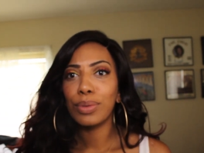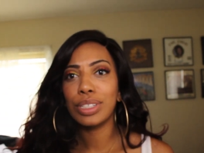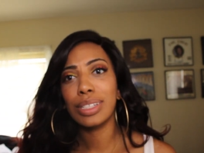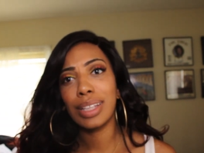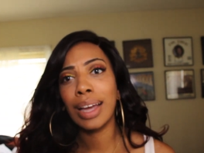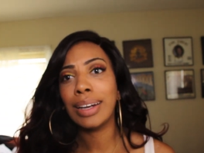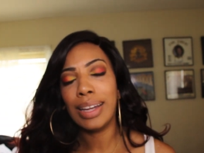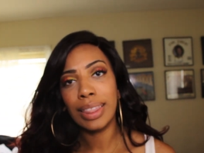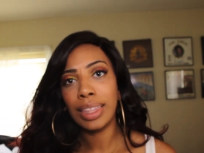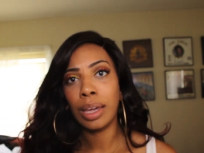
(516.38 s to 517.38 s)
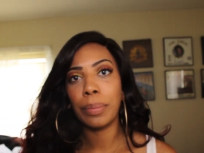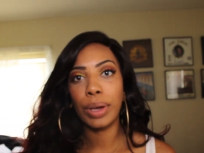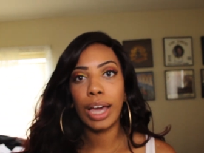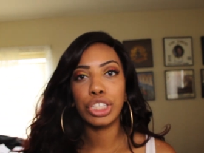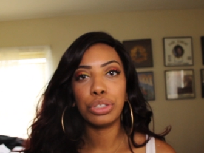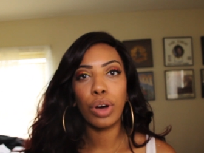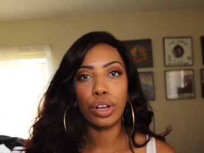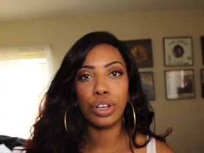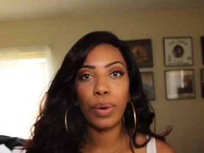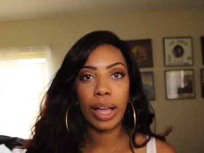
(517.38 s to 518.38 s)
which is like nothing, but as you
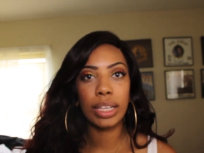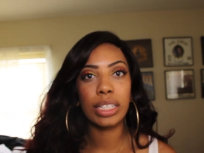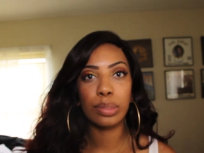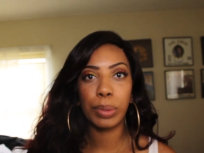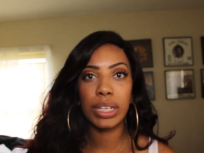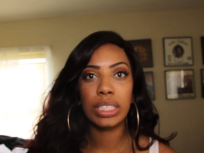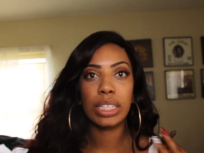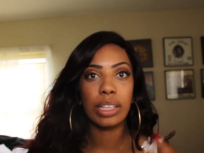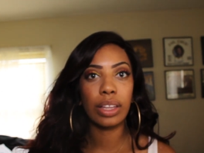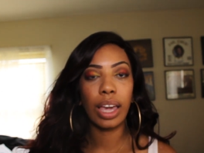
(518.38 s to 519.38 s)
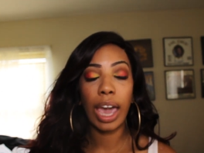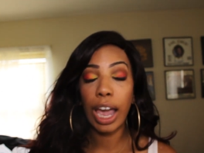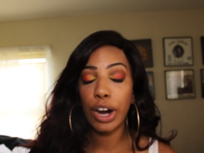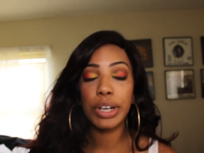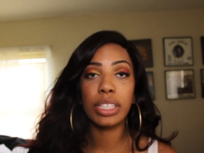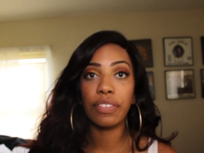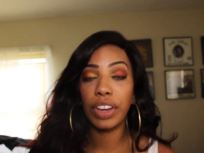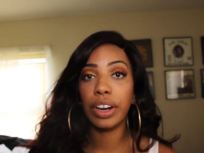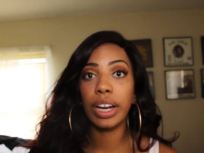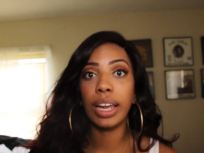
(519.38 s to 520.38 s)
all know, AliExpress is a hair is a
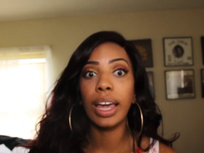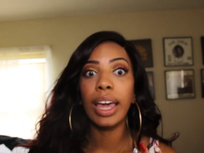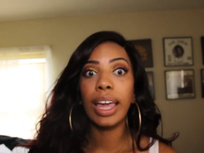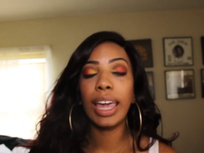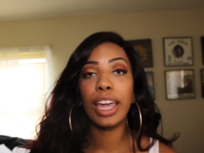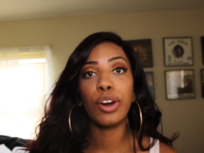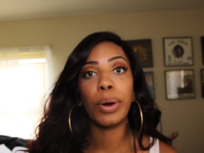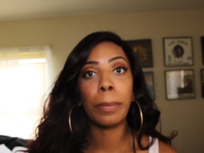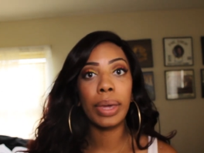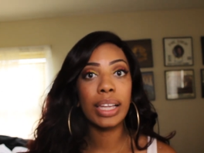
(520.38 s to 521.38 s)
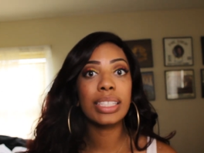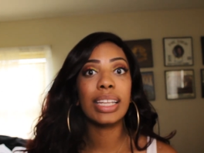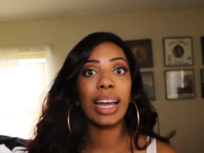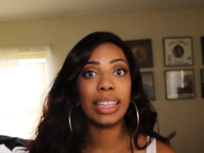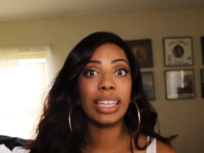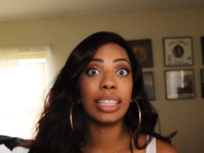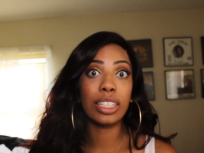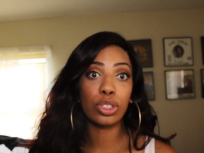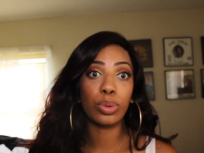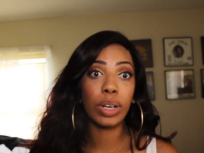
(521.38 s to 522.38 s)
very hit or miss, and I think
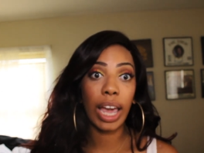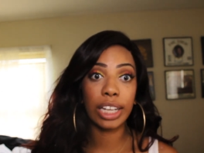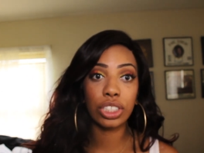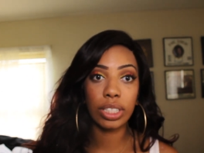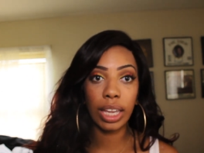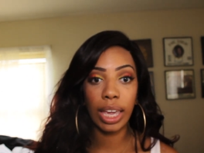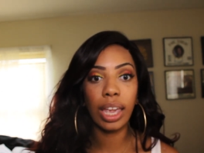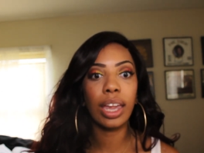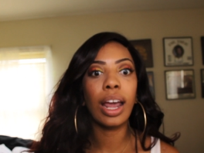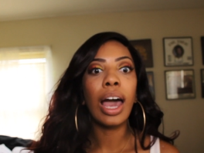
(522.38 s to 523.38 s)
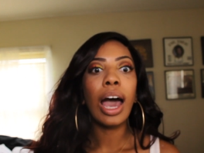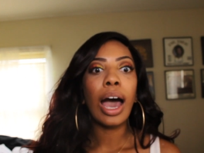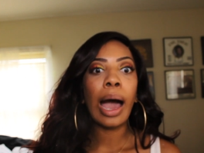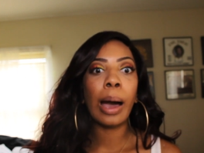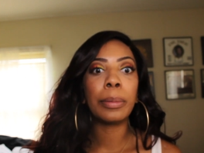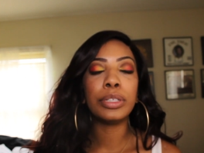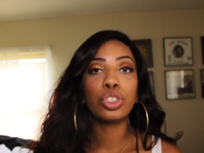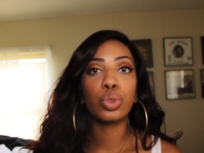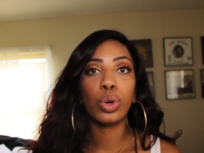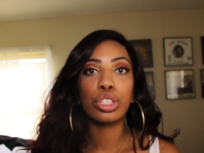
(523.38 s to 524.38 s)
this one actually hit. I'll be
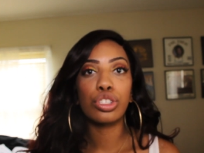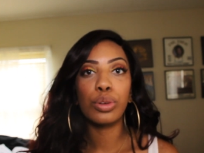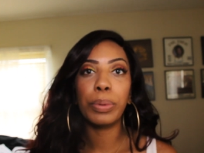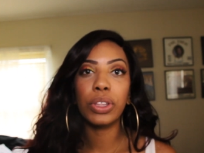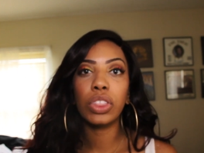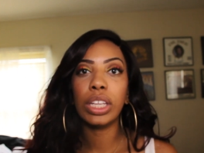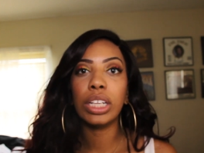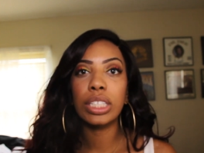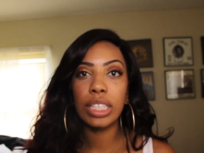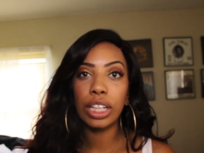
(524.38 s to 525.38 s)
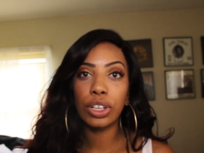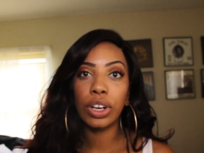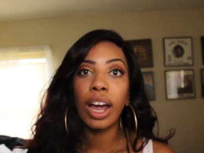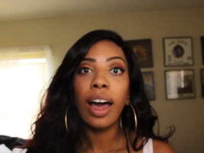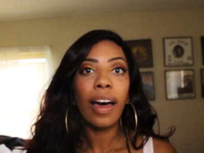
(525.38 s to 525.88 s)
sure to put the seller